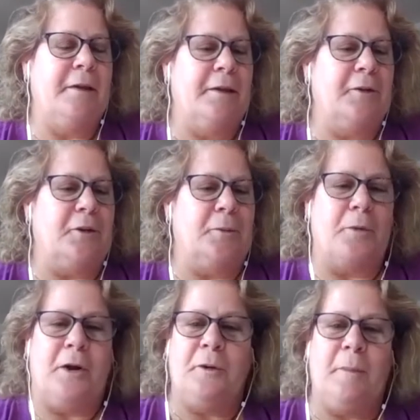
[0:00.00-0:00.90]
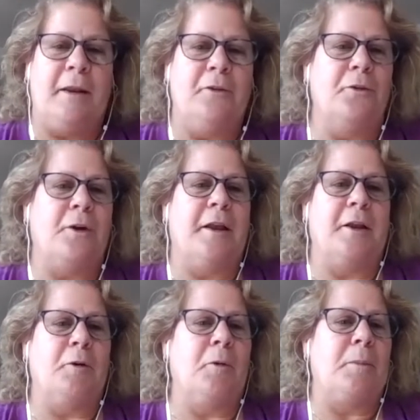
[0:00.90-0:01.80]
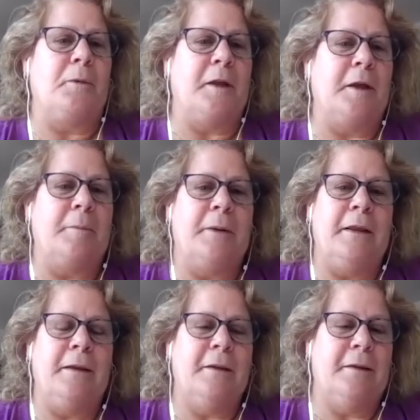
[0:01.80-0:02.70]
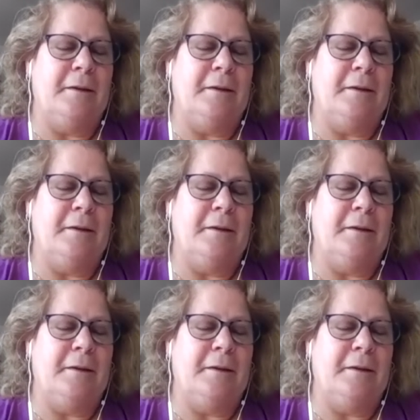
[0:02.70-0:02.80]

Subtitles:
So project manager, kind of grew up with the company,